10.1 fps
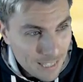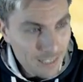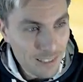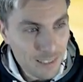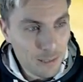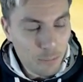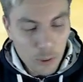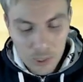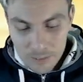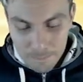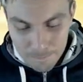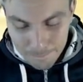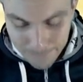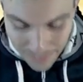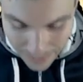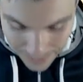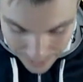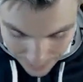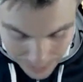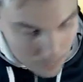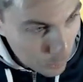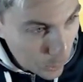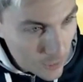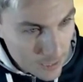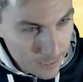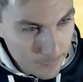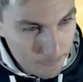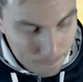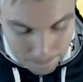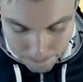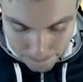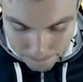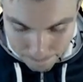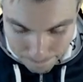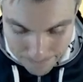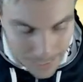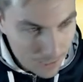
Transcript: It's disappointing. That is disappointing. Mm.